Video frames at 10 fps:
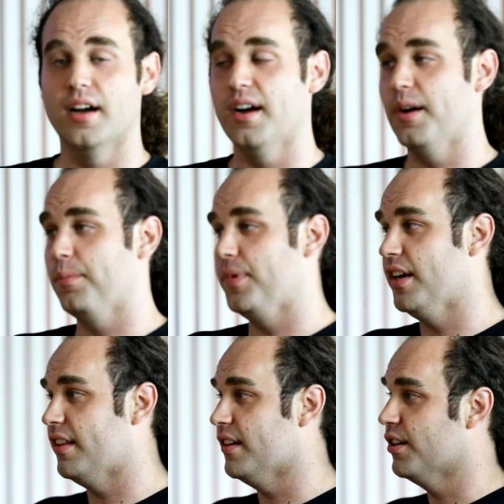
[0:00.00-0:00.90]

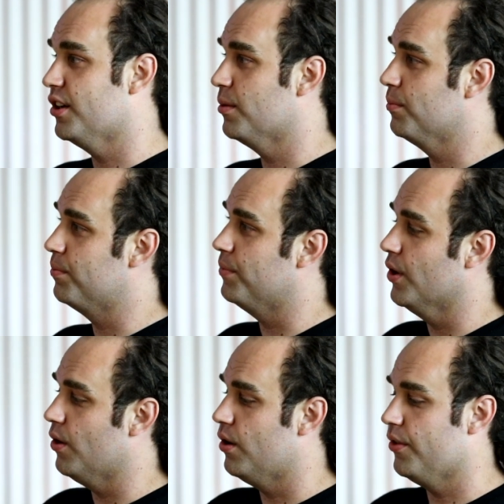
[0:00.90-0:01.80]
In Ethereum,
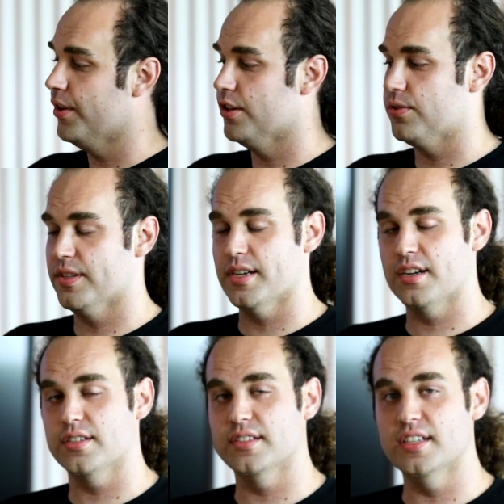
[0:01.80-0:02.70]
all the
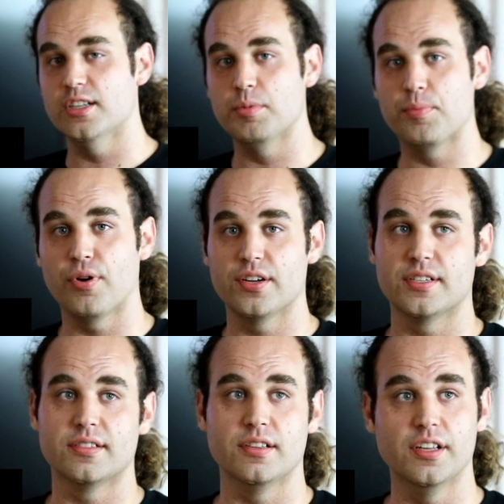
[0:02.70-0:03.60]
transactions need to be
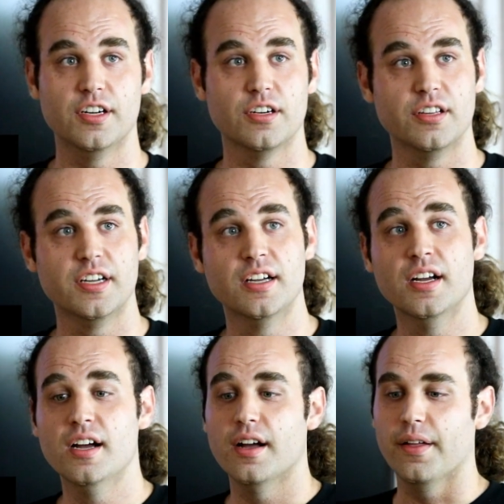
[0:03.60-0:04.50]
processed linearly.
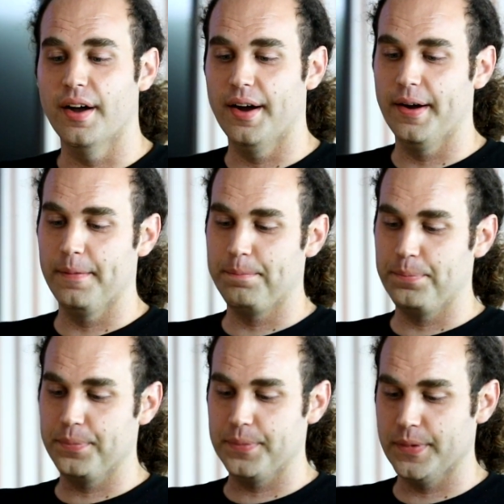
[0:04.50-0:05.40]

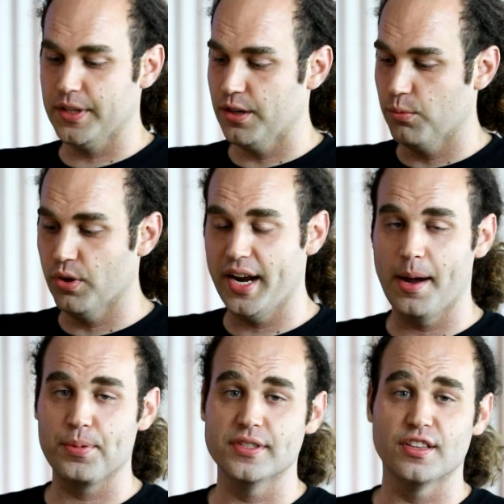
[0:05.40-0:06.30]
What
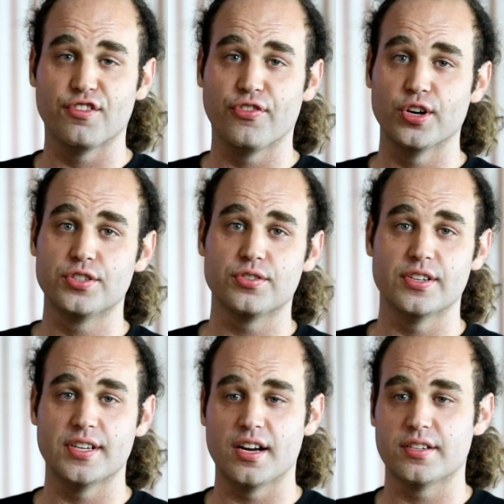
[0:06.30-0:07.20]
happens in the first
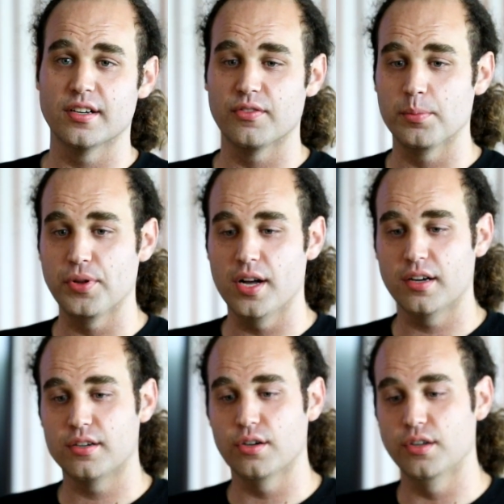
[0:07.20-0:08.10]
transaction of the
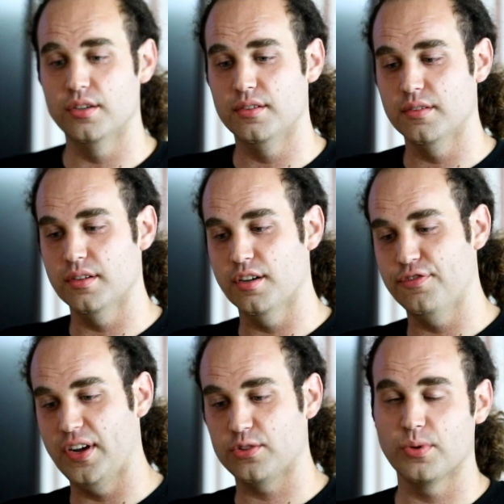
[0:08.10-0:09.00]
block could
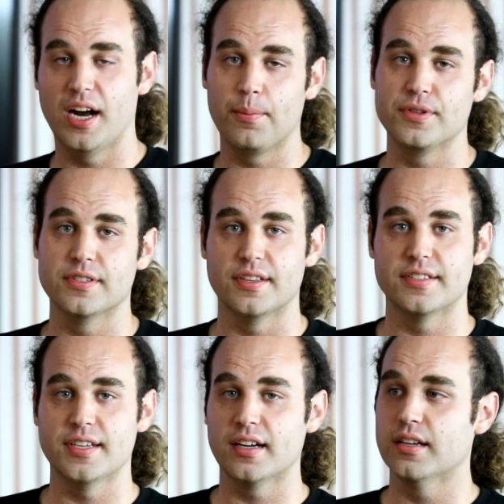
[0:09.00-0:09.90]
affect what happens in the
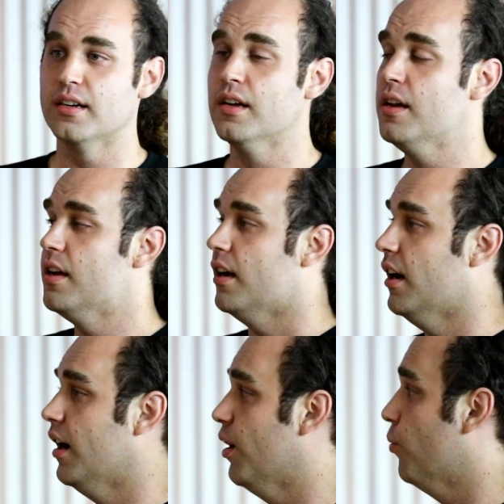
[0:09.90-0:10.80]
second.
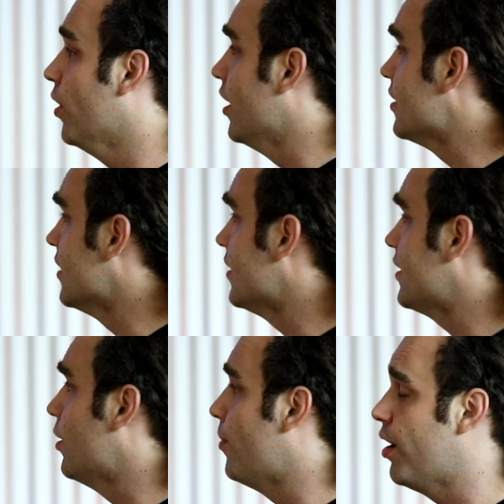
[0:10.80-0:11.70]
Whereas in the
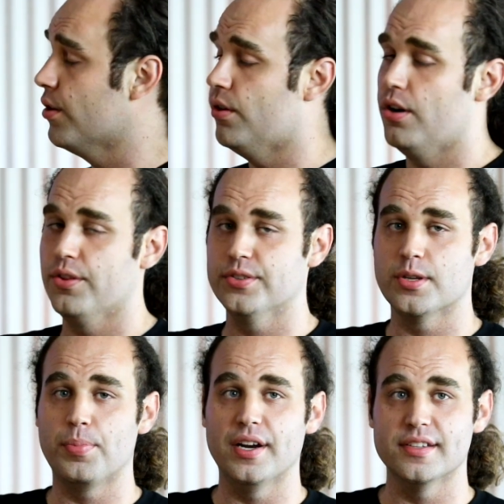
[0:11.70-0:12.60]
cell model, all those
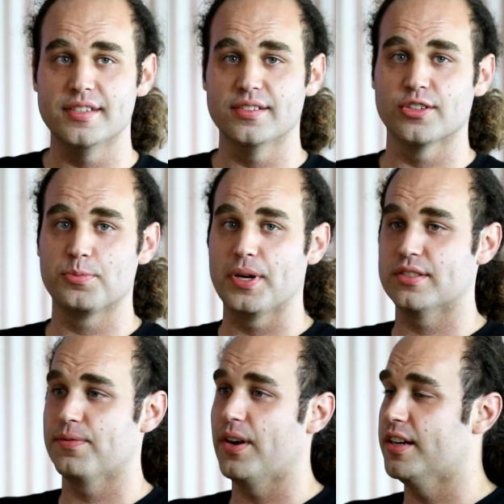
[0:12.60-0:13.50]
dependencies are
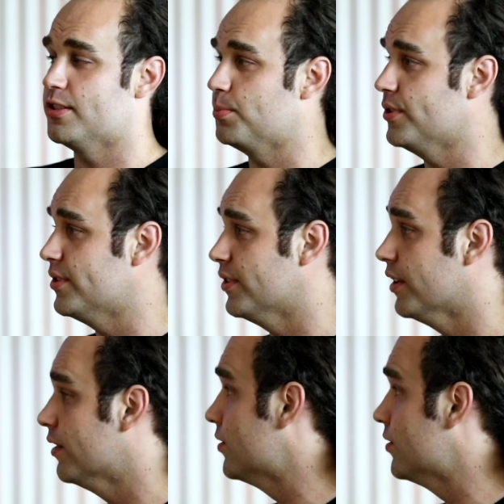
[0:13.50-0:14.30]
specified explicitly.